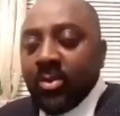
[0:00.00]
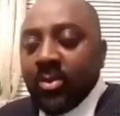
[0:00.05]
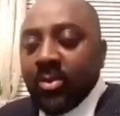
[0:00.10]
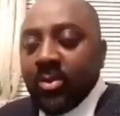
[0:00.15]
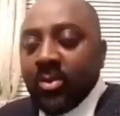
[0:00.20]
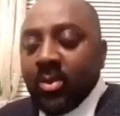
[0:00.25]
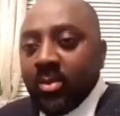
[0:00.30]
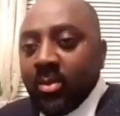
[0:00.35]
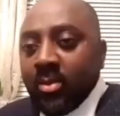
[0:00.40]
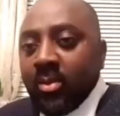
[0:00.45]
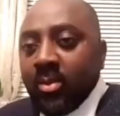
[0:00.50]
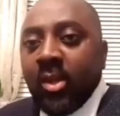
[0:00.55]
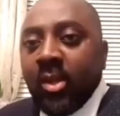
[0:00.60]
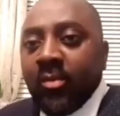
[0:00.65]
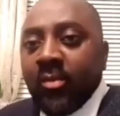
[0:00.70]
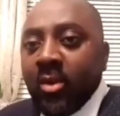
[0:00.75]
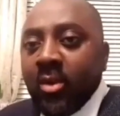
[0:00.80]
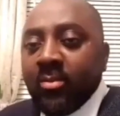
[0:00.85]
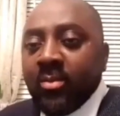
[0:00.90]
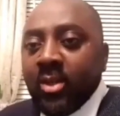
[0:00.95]
one. Thank you
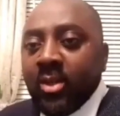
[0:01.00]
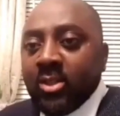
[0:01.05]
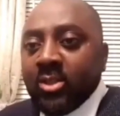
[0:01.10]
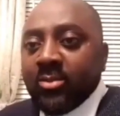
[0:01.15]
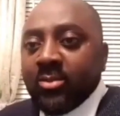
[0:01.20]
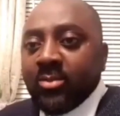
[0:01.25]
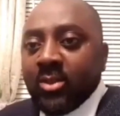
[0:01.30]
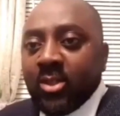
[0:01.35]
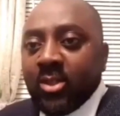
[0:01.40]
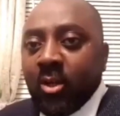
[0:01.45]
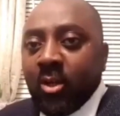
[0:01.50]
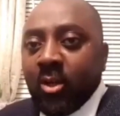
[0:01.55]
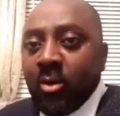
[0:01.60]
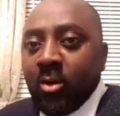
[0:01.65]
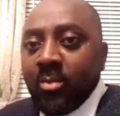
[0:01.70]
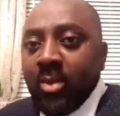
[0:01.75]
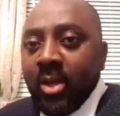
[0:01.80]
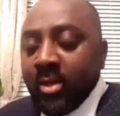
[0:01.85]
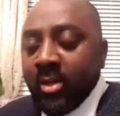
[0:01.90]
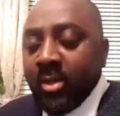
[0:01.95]
very much, Mr.
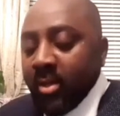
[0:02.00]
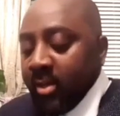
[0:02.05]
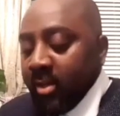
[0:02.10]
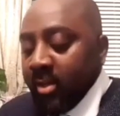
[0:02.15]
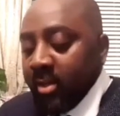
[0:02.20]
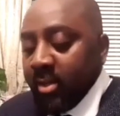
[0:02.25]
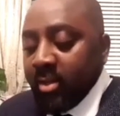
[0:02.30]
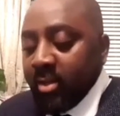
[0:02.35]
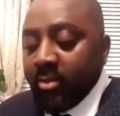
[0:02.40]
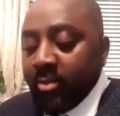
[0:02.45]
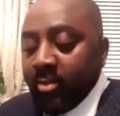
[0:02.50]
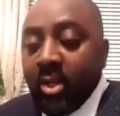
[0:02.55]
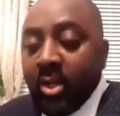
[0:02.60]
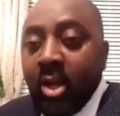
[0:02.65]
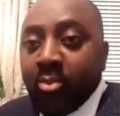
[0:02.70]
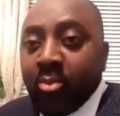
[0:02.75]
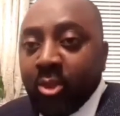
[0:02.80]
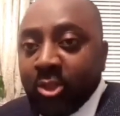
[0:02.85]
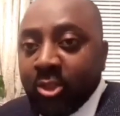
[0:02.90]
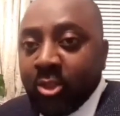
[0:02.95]
Kobeck. Really
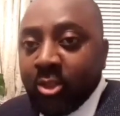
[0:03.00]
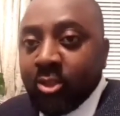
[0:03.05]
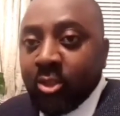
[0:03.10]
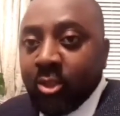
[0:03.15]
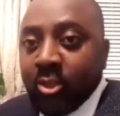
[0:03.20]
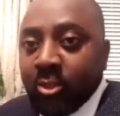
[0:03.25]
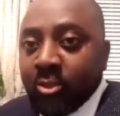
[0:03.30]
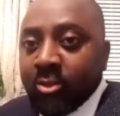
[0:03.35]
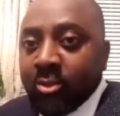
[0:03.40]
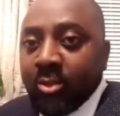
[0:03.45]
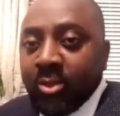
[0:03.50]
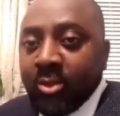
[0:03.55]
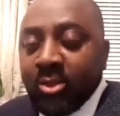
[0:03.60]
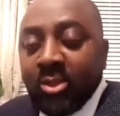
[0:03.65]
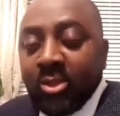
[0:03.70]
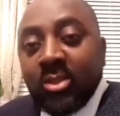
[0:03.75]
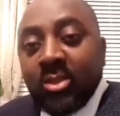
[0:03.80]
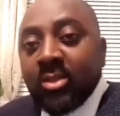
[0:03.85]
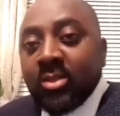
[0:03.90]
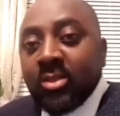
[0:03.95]
appreciate your
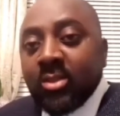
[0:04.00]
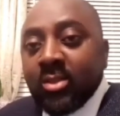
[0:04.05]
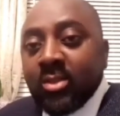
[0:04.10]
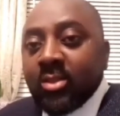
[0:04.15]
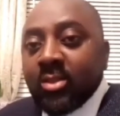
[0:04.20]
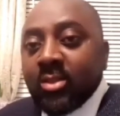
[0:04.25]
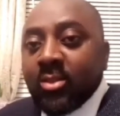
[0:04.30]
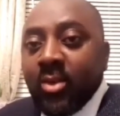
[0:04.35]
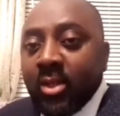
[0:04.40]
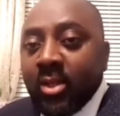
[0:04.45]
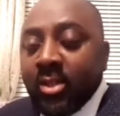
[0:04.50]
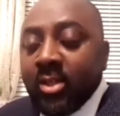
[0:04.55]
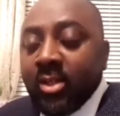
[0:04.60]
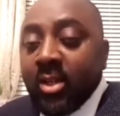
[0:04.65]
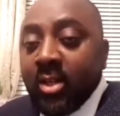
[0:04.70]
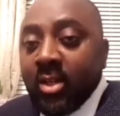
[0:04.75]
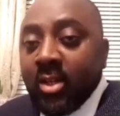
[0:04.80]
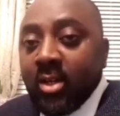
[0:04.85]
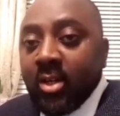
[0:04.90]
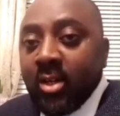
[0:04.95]
contribution. It's great.
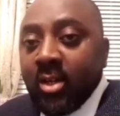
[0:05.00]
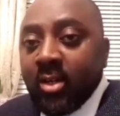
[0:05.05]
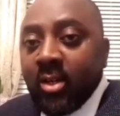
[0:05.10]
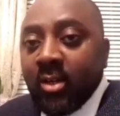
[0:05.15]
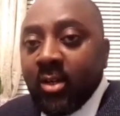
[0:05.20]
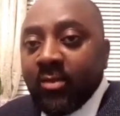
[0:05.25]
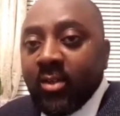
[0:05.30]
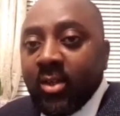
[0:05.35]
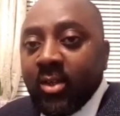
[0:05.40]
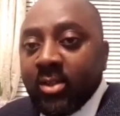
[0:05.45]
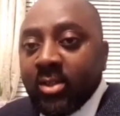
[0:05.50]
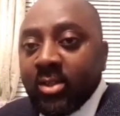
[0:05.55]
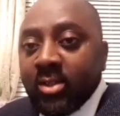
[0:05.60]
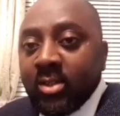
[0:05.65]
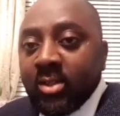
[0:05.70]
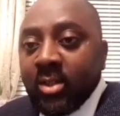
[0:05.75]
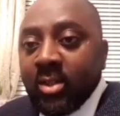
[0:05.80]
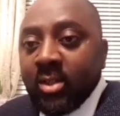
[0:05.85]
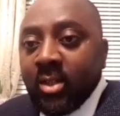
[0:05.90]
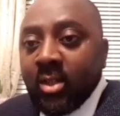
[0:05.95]
I love that.
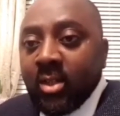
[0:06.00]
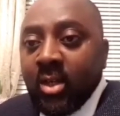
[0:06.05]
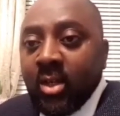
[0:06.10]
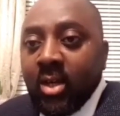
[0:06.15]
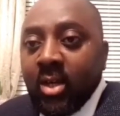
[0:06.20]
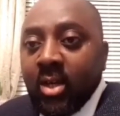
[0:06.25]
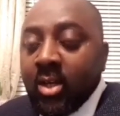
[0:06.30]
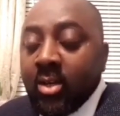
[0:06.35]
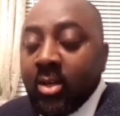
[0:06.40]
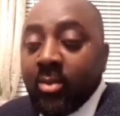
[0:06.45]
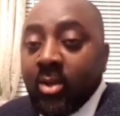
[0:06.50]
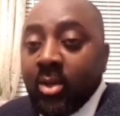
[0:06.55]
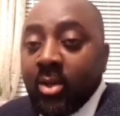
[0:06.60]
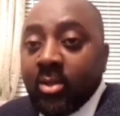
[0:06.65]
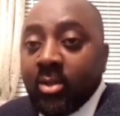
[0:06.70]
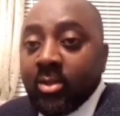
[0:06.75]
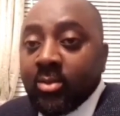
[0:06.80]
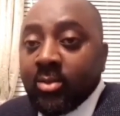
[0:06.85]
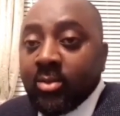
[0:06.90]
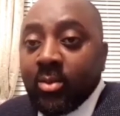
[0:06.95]
Anyone
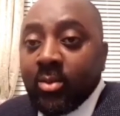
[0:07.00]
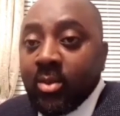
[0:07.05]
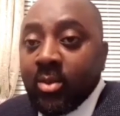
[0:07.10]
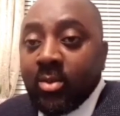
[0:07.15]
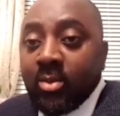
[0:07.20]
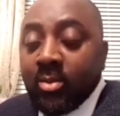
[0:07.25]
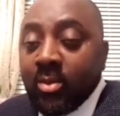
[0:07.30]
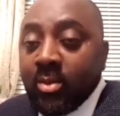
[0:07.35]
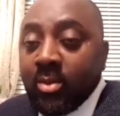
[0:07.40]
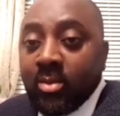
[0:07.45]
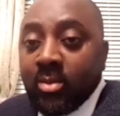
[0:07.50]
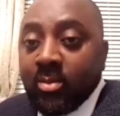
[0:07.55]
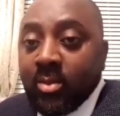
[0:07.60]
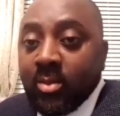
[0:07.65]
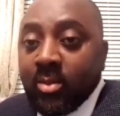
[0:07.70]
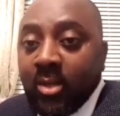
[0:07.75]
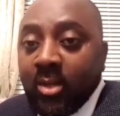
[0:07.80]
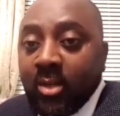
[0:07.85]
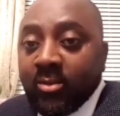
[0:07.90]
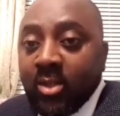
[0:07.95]
else will
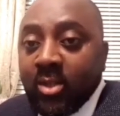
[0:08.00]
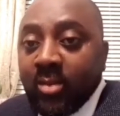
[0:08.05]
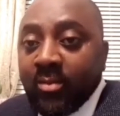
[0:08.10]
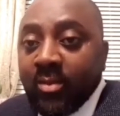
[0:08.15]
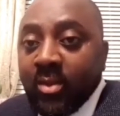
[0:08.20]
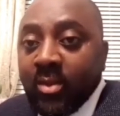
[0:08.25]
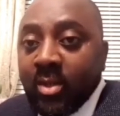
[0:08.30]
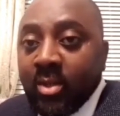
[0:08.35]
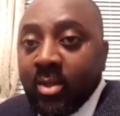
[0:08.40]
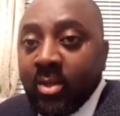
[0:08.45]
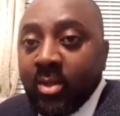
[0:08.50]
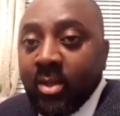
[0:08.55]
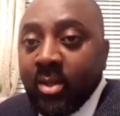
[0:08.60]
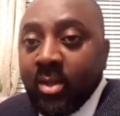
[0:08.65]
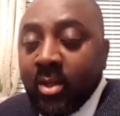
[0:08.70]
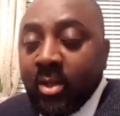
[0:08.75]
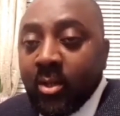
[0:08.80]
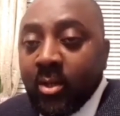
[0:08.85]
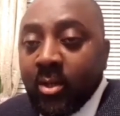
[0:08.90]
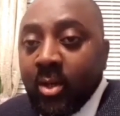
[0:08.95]
love to have
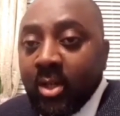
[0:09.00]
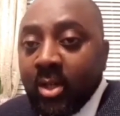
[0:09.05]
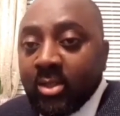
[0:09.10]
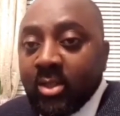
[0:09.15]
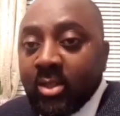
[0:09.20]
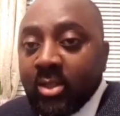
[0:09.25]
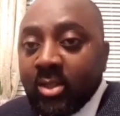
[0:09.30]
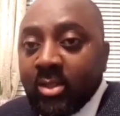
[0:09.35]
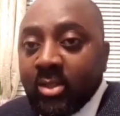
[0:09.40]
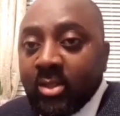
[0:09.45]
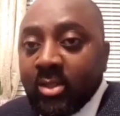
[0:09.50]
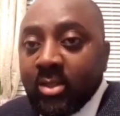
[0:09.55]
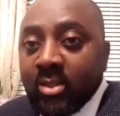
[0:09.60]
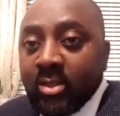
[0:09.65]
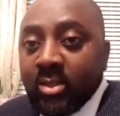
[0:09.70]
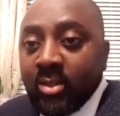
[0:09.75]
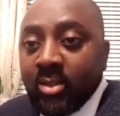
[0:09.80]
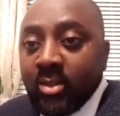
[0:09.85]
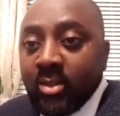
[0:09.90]
a go at this?